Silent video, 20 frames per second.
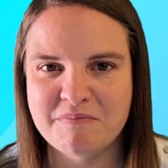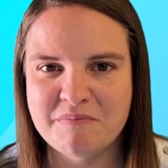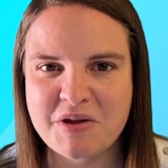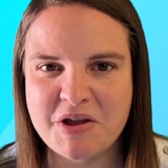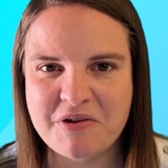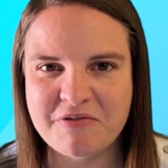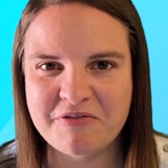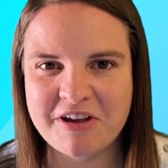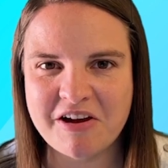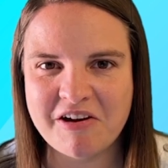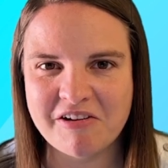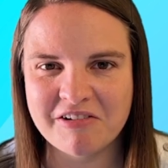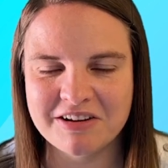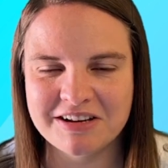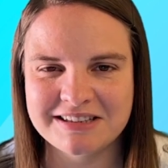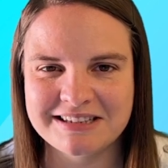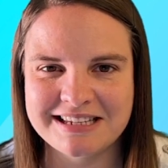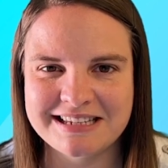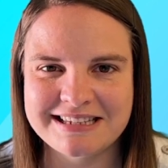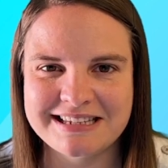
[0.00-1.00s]
Moving
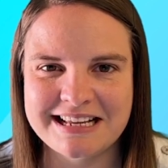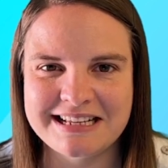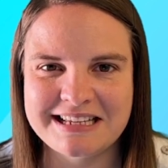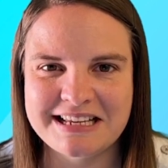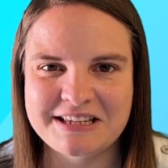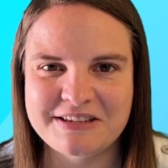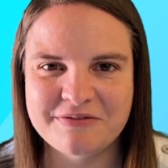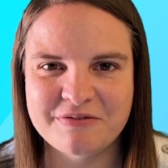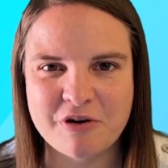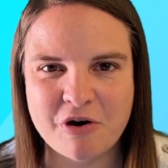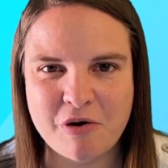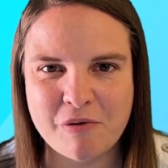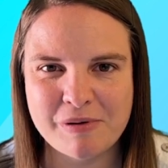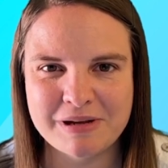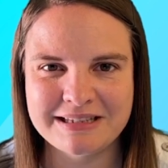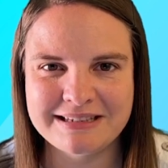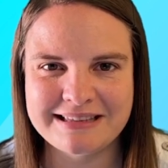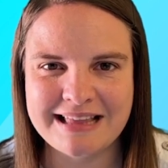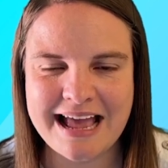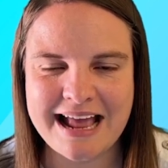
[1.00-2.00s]
on to City's
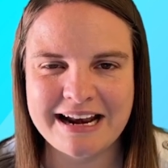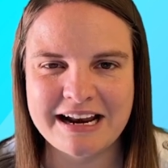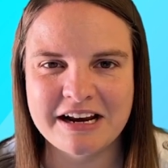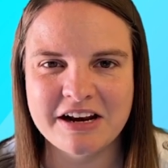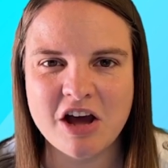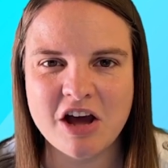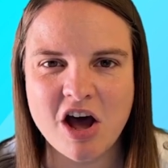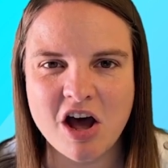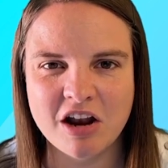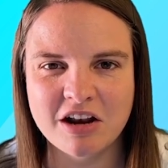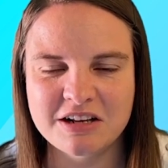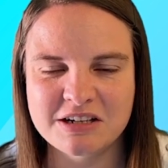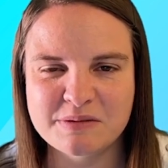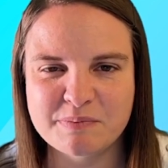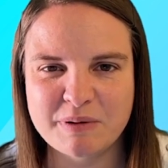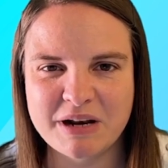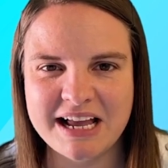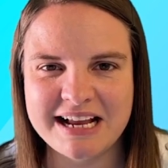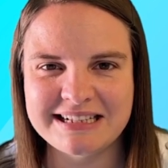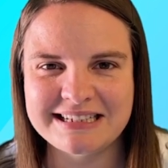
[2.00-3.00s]
forwards then, and
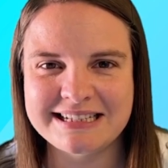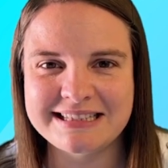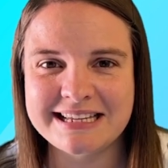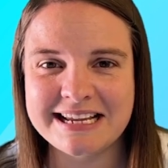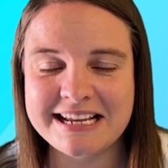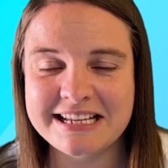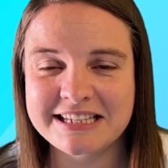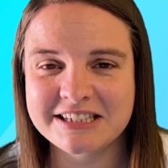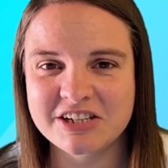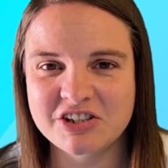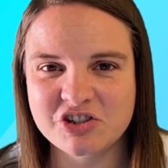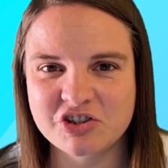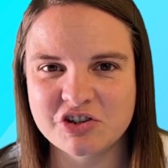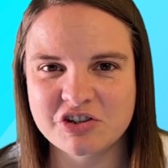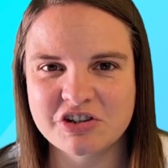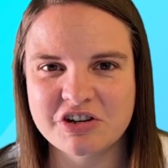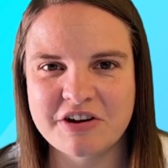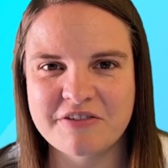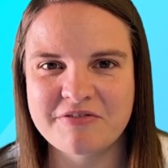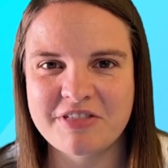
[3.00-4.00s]
Haaland played a decent
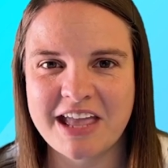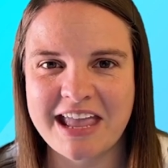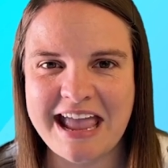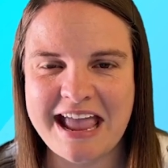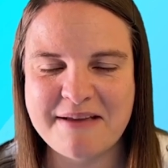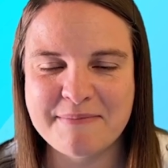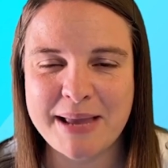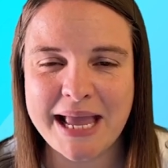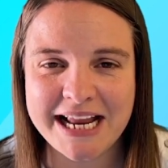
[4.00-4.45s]
chunk of the game.